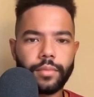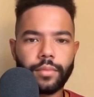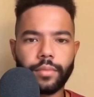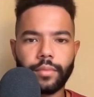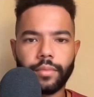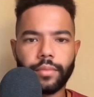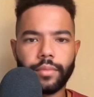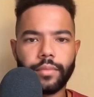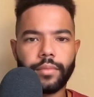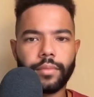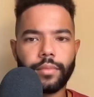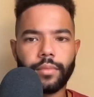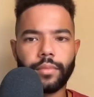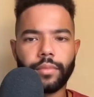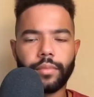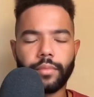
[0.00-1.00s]

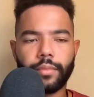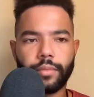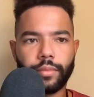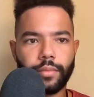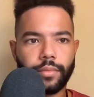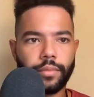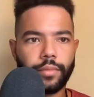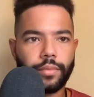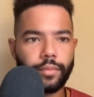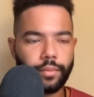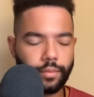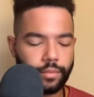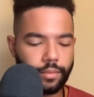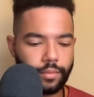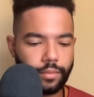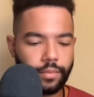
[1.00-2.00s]

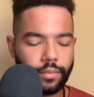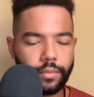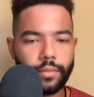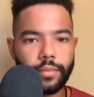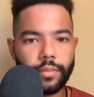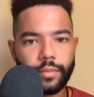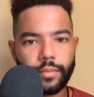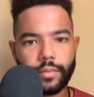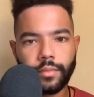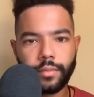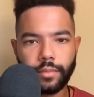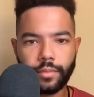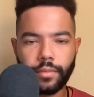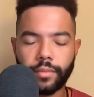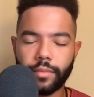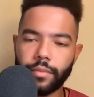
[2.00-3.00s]

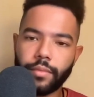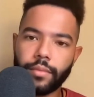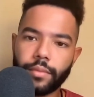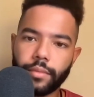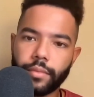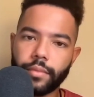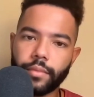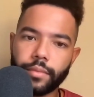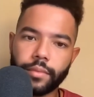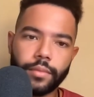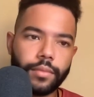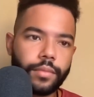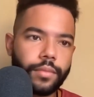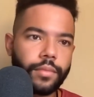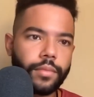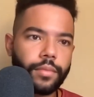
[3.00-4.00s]

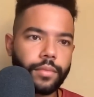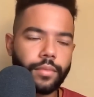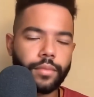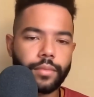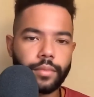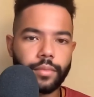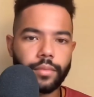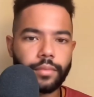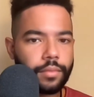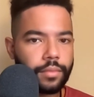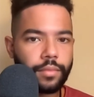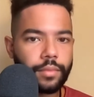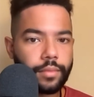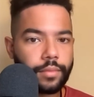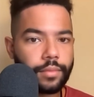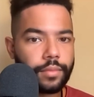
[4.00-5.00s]

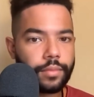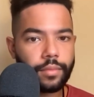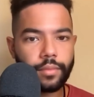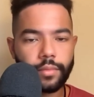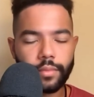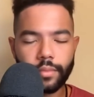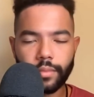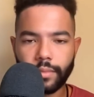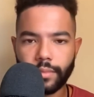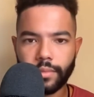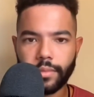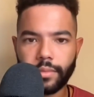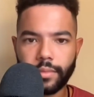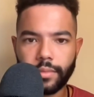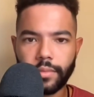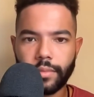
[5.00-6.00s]

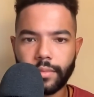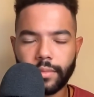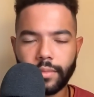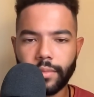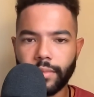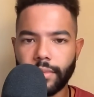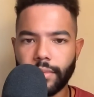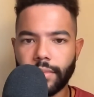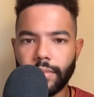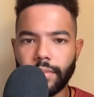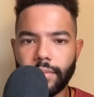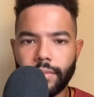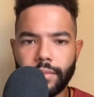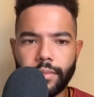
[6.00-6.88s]
This person isn't speaking.